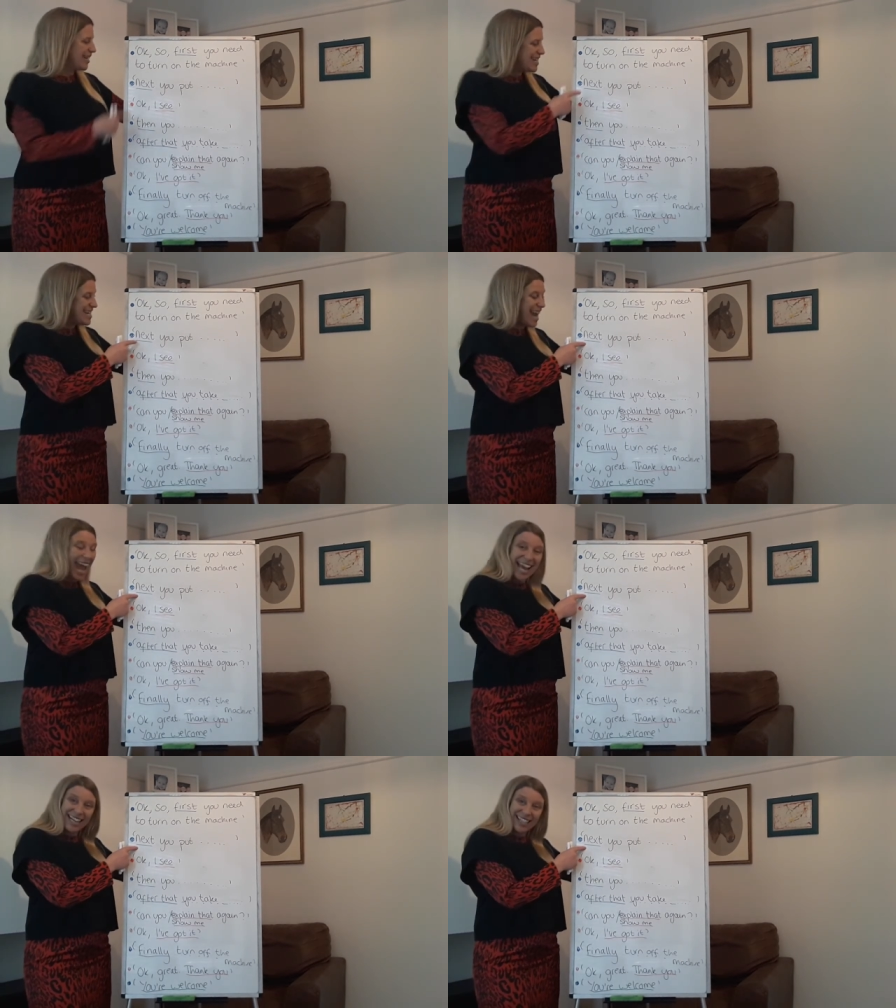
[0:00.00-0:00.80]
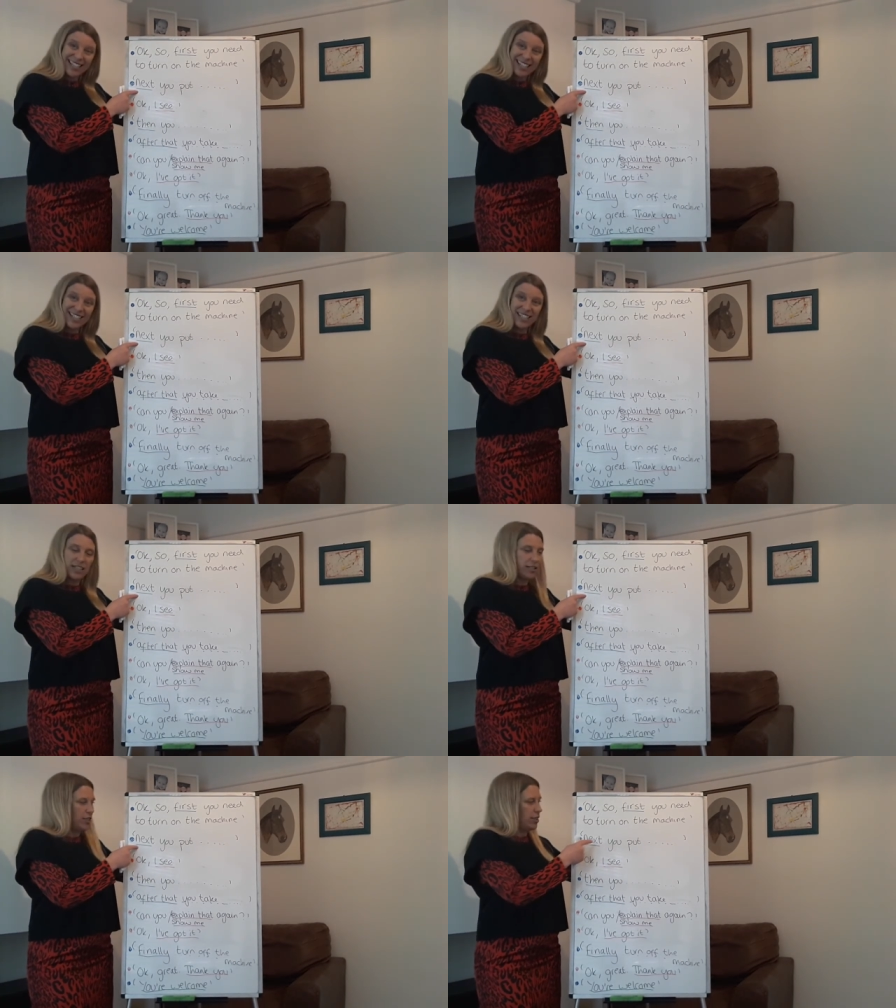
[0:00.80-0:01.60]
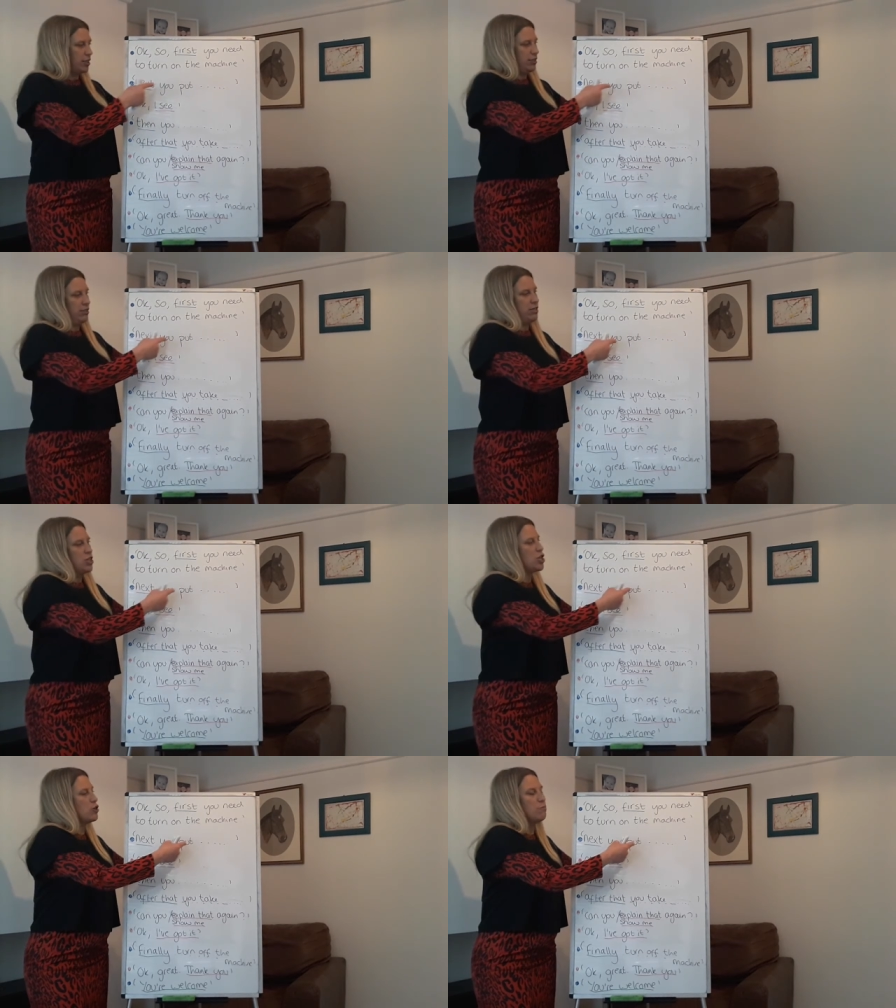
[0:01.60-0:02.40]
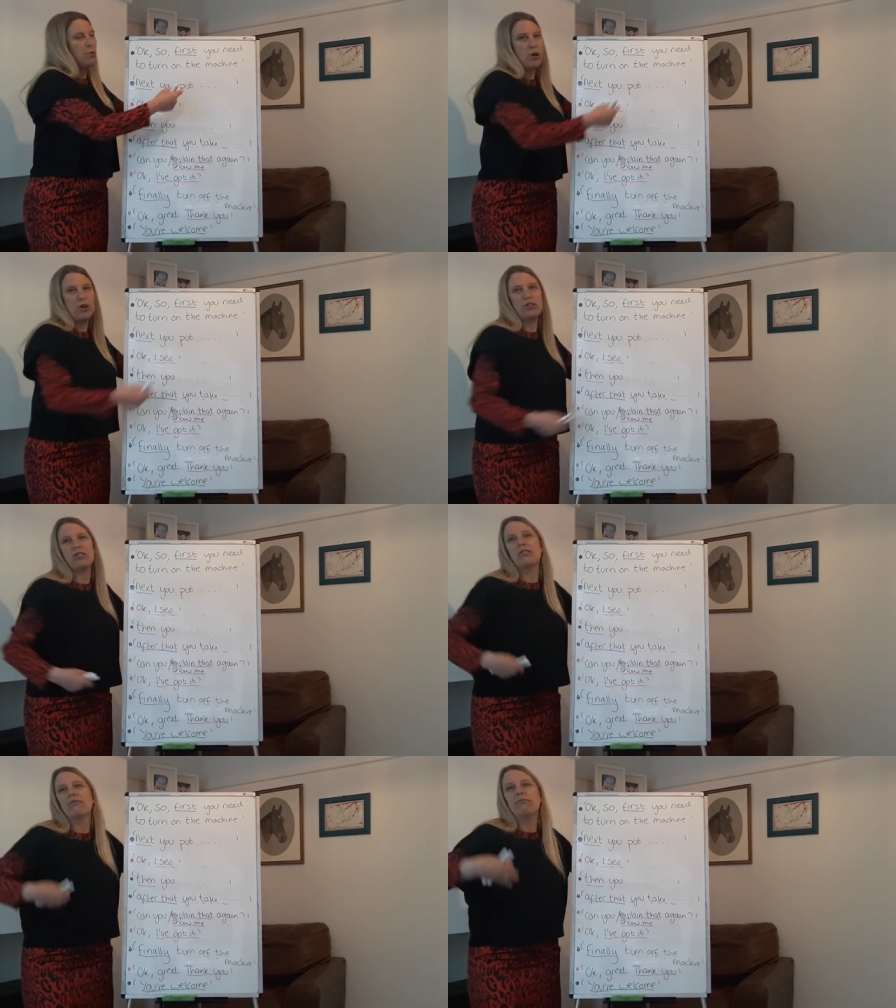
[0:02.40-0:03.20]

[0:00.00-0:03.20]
Next, you put